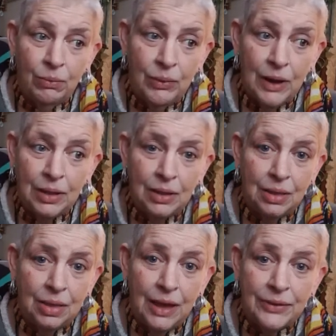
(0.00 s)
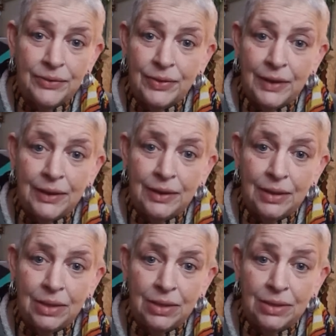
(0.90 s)
what, less than
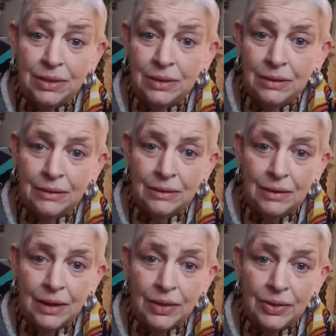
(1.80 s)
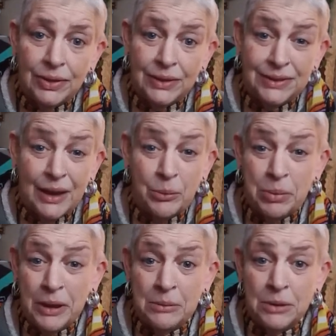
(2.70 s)
the down
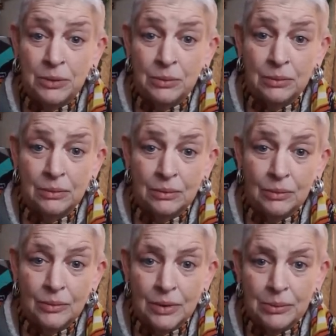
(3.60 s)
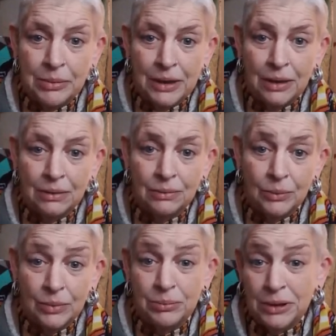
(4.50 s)
payment would
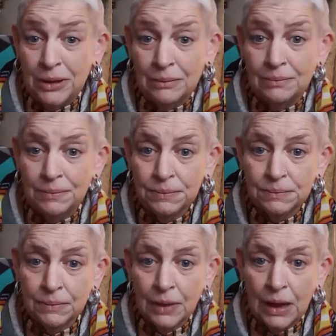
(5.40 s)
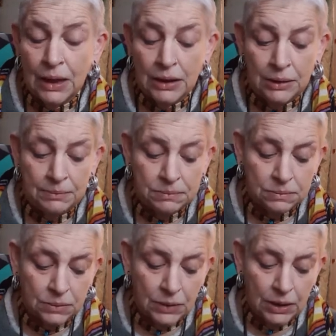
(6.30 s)
be on it.
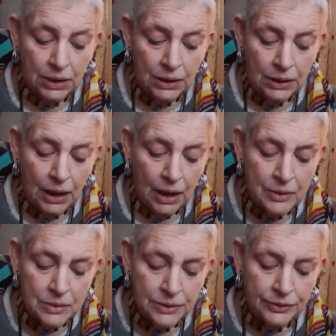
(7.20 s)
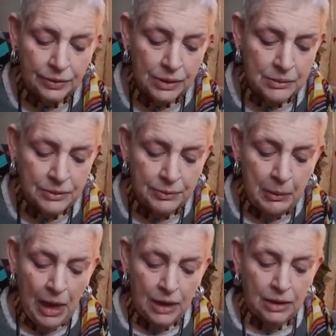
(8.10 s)
And I originally was
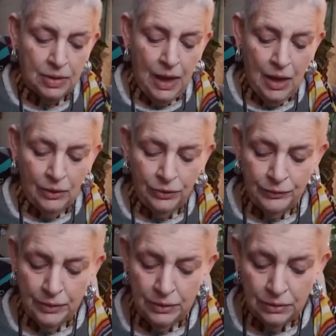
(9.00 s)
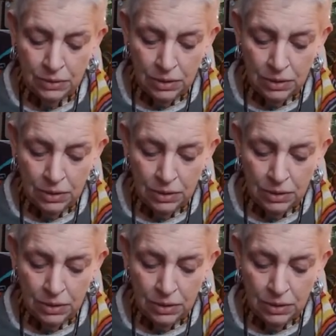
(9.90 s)
buying the house for